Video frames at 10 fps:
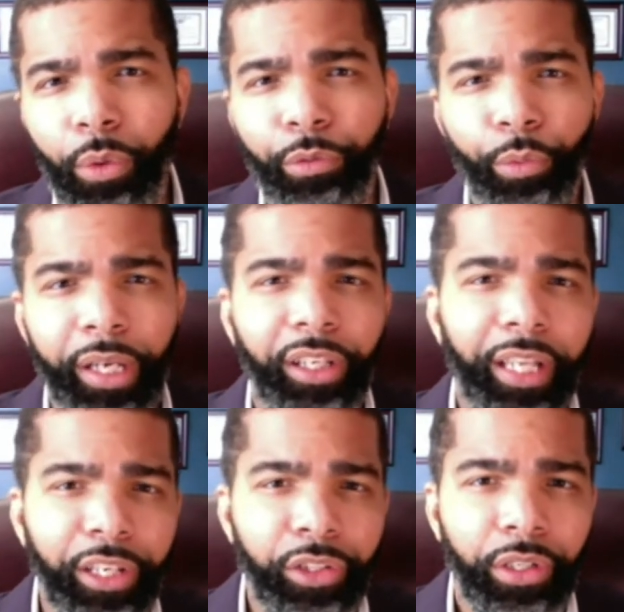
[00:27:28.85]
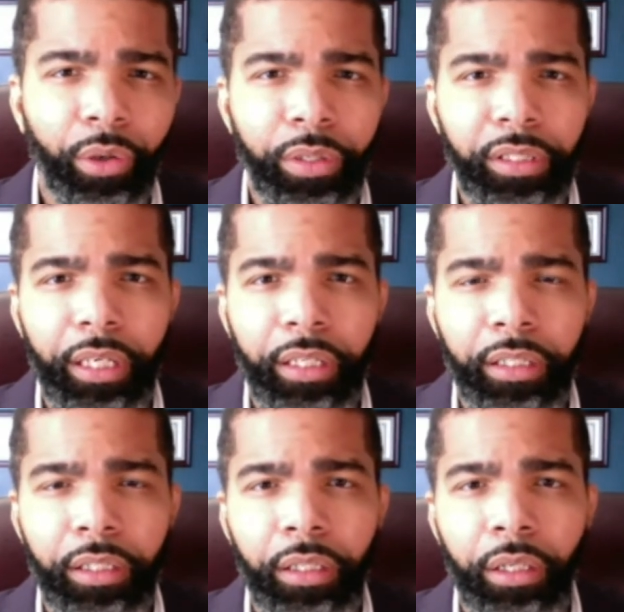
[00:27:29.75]
regulation on cities
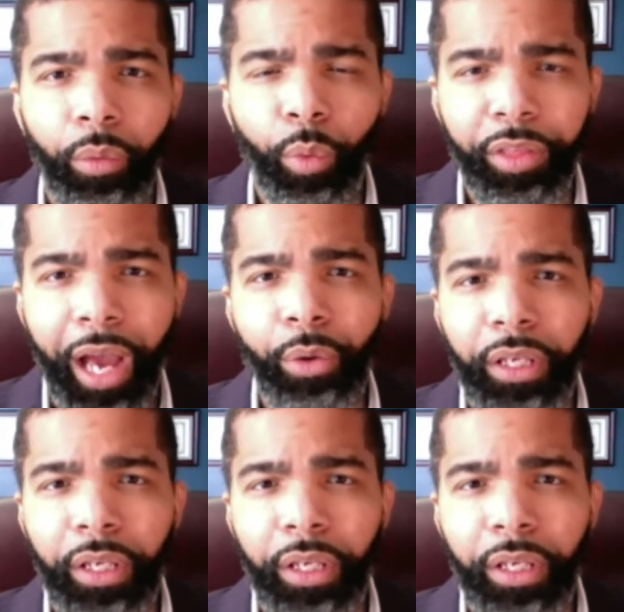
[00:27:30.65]
without